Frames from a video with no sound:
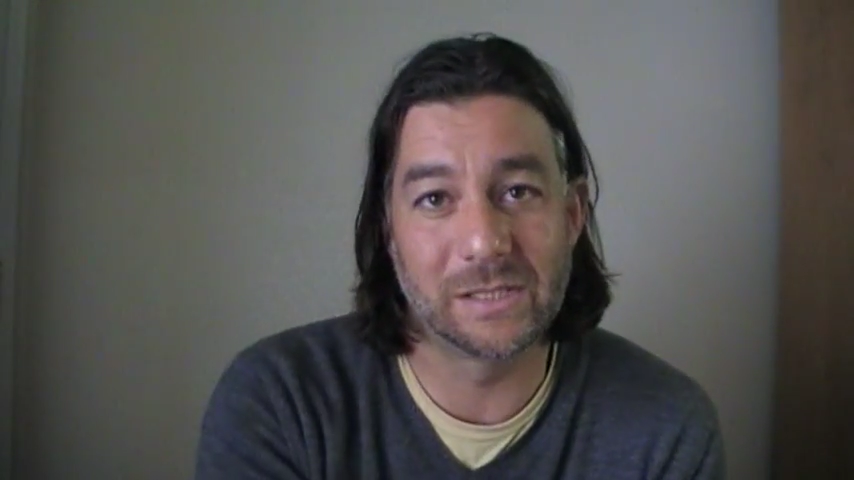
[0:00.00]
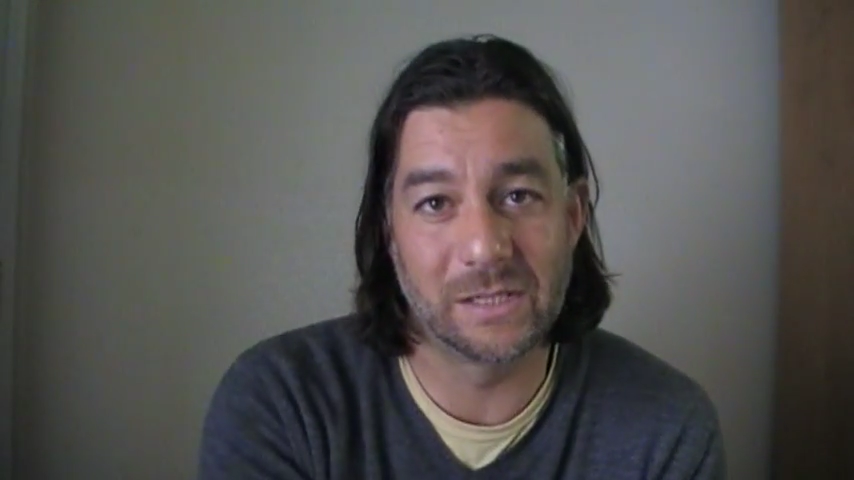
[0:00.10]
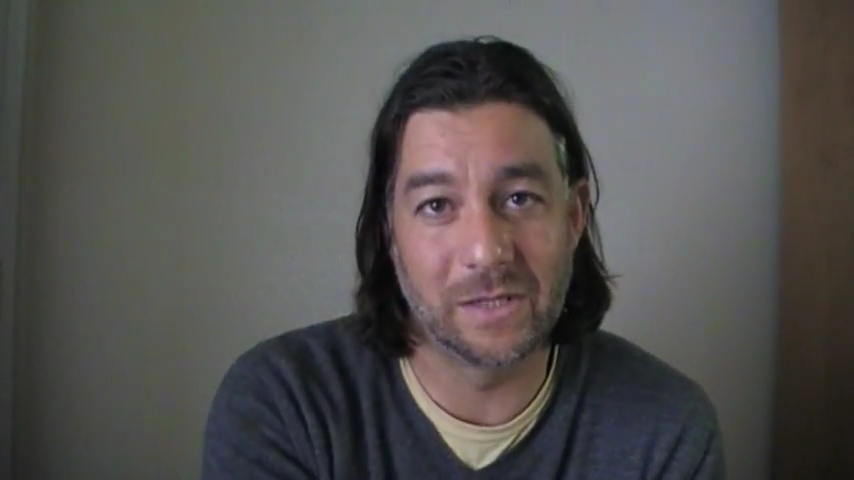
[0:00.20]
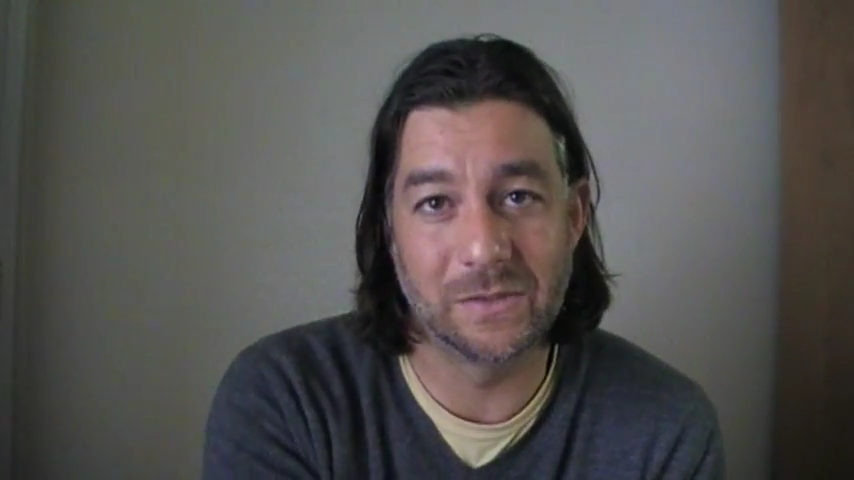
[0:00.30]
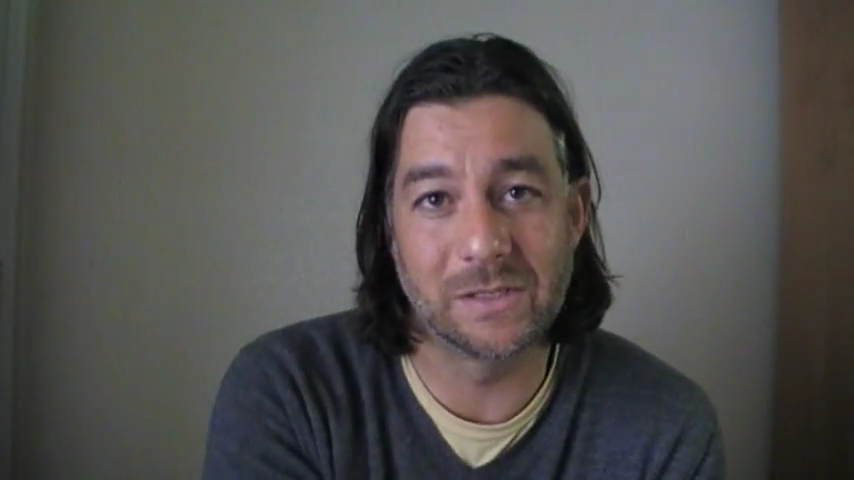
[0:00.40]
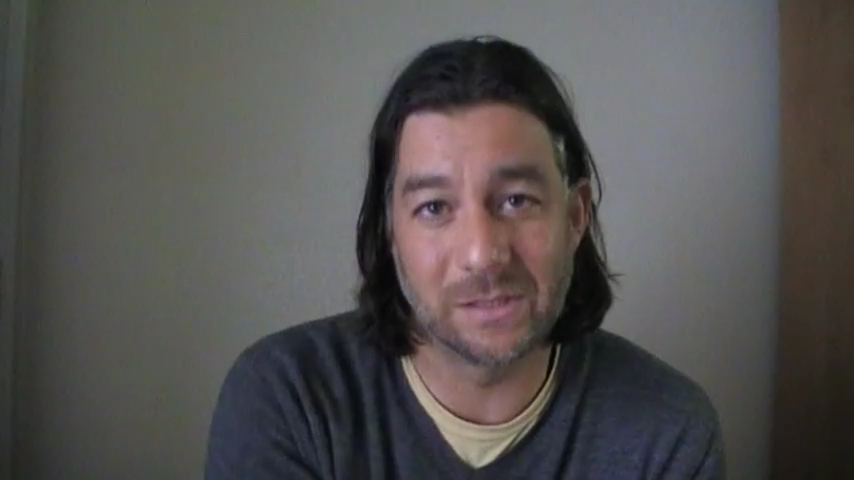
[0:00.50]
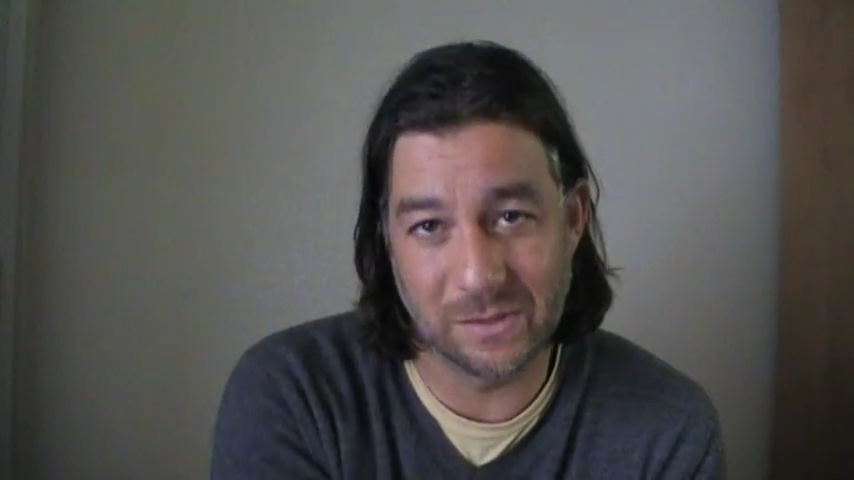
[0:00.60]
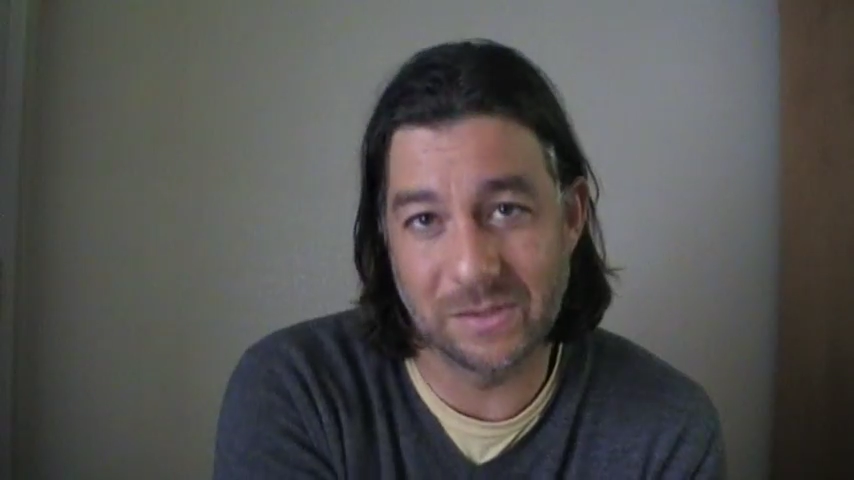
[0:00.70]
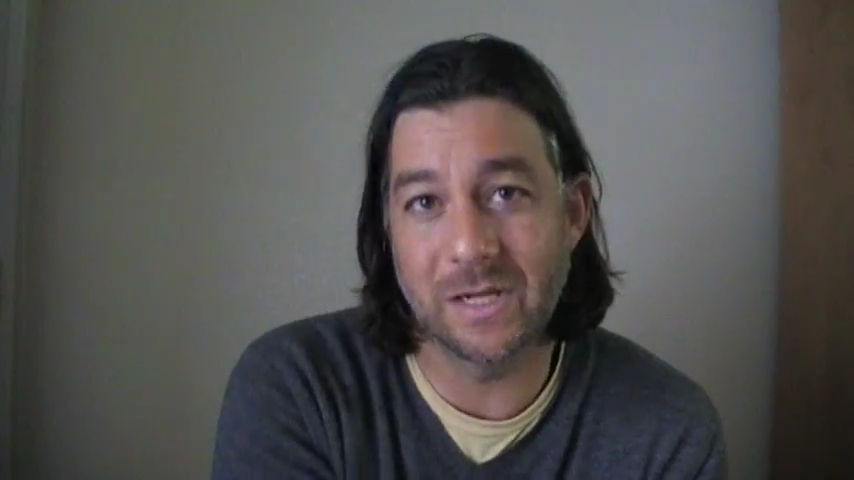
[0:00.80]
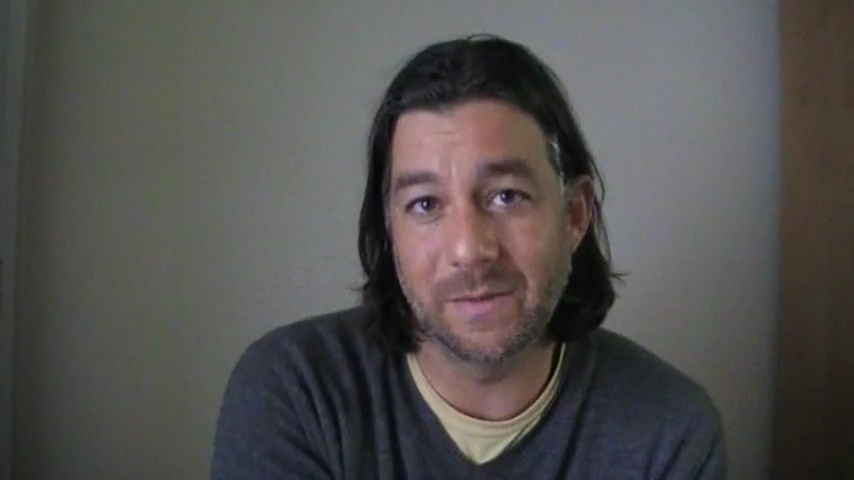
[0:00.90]
to
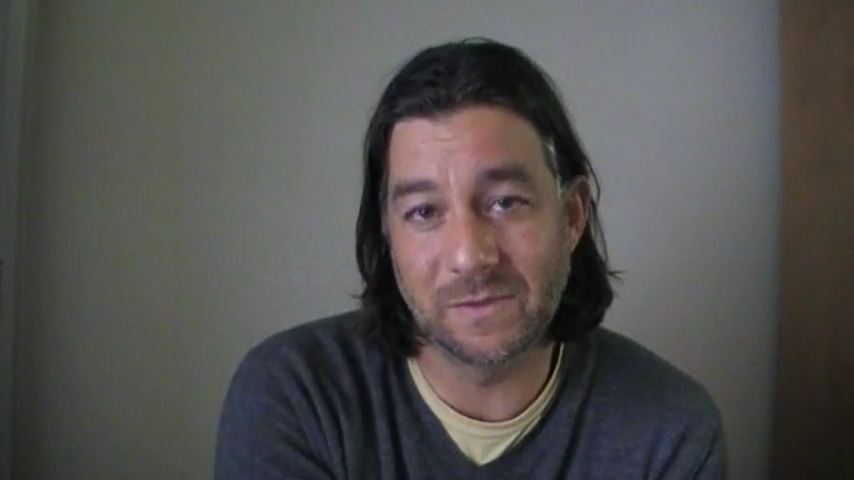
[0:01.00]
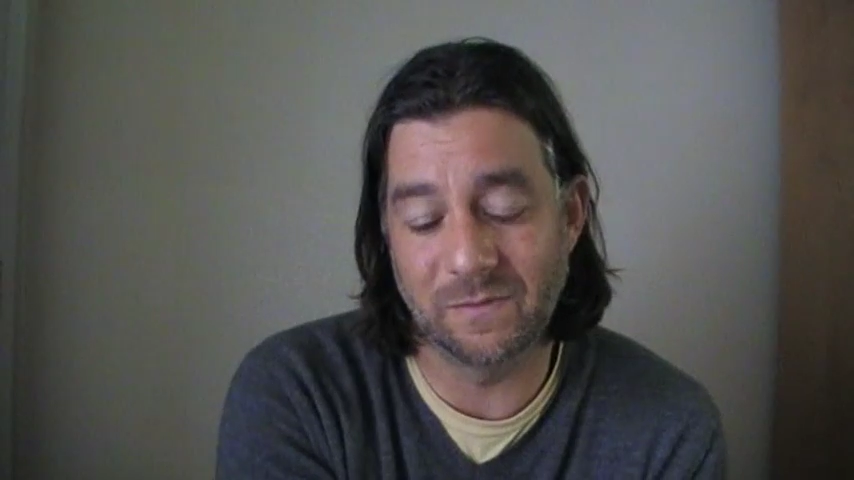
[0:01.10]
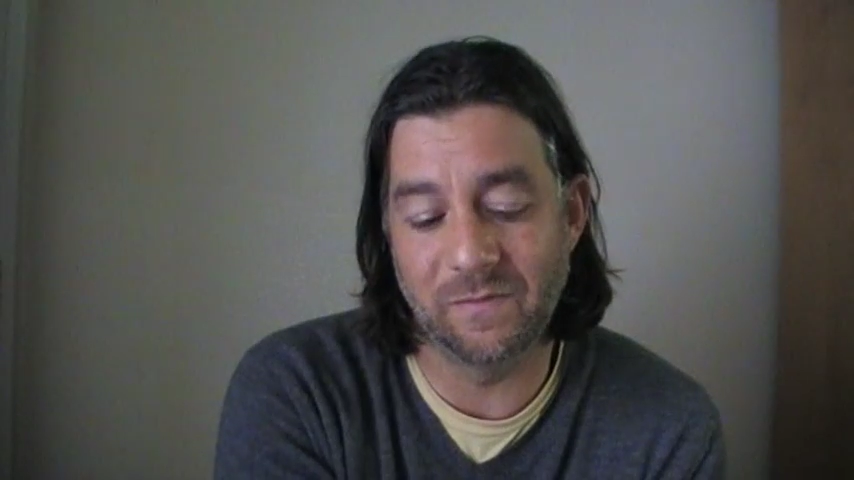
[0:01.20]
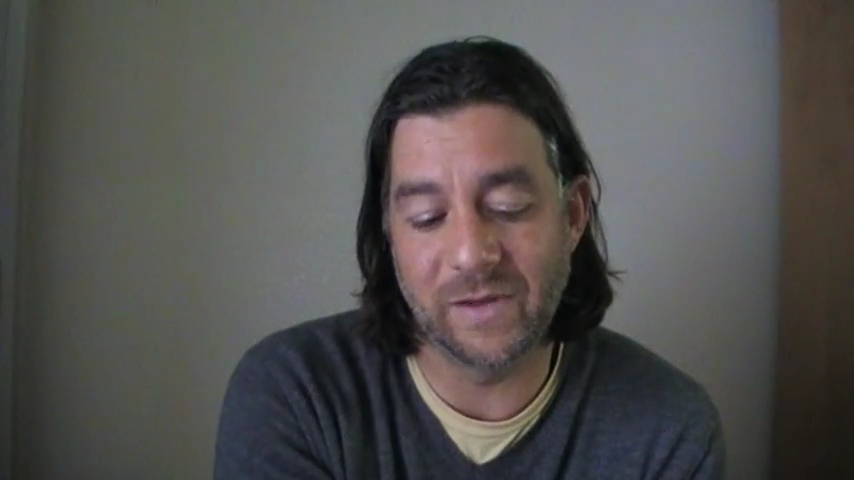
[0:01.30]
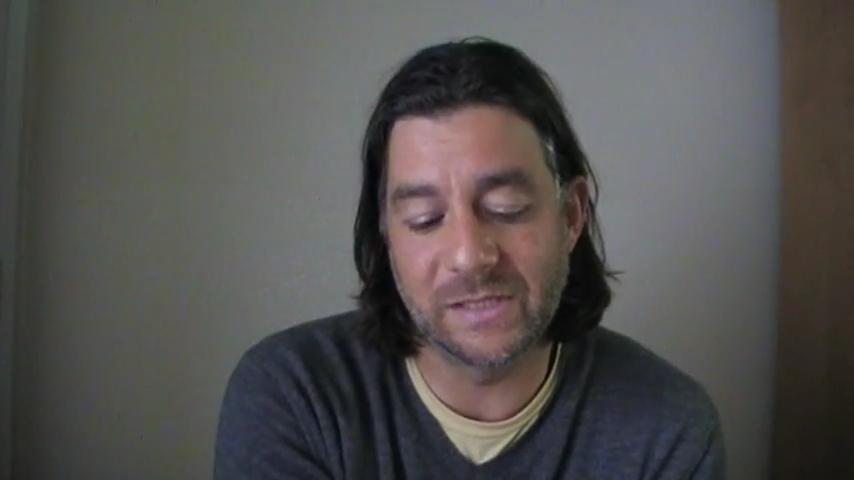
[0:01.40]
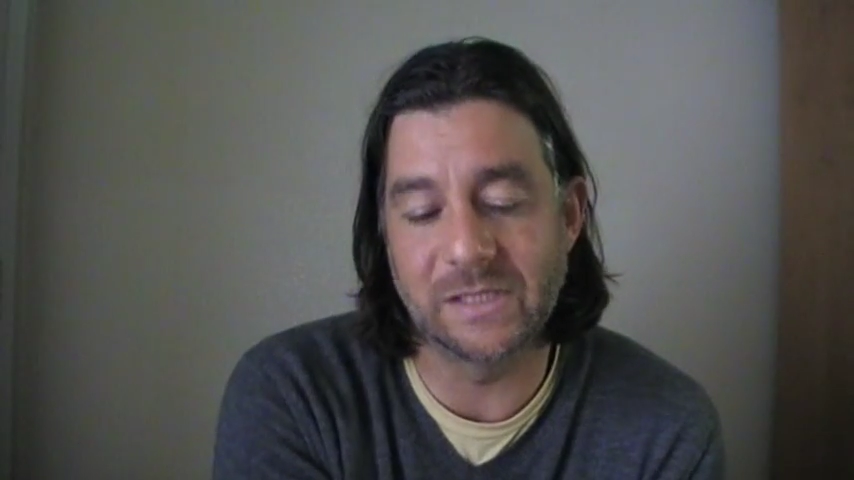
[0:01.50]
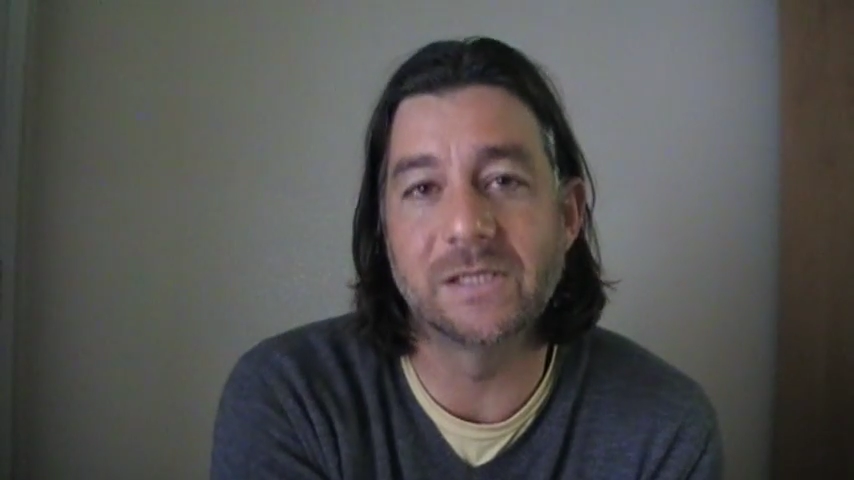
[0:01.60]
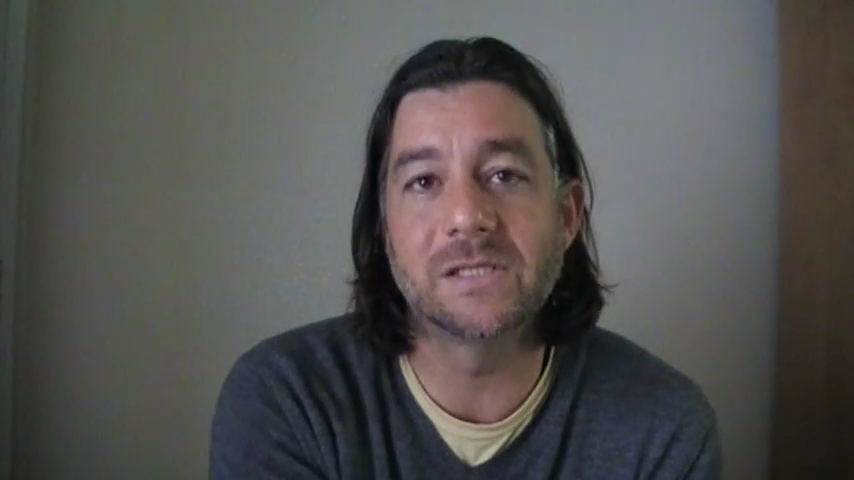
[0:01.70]
those types of investors.